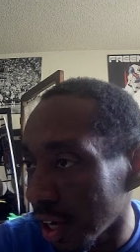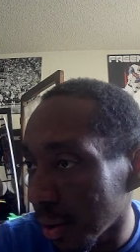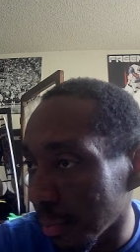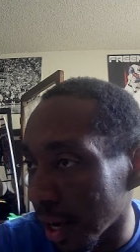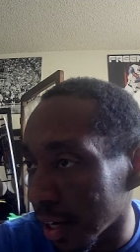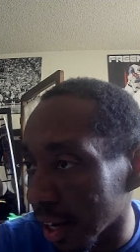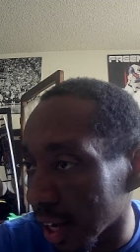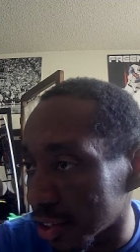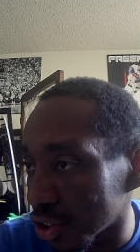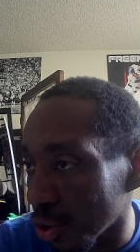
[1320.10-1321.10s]
man, they
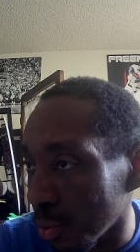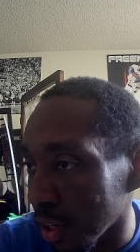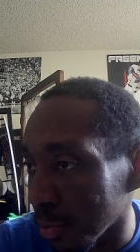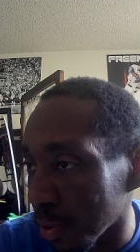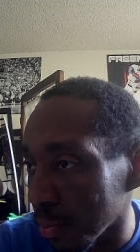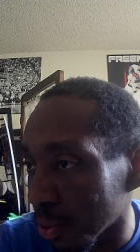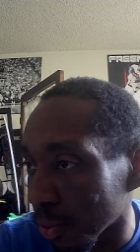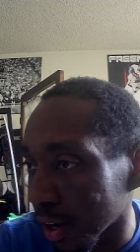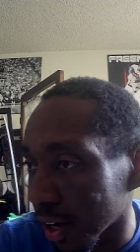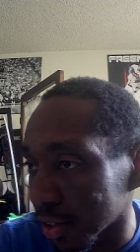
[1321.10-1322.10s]
got so many people
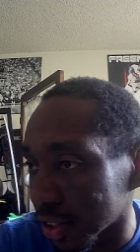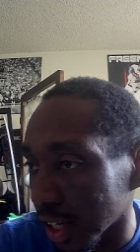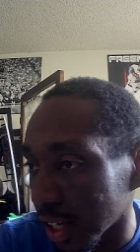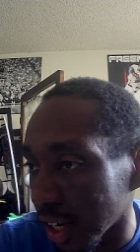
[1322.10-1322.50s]
right outside the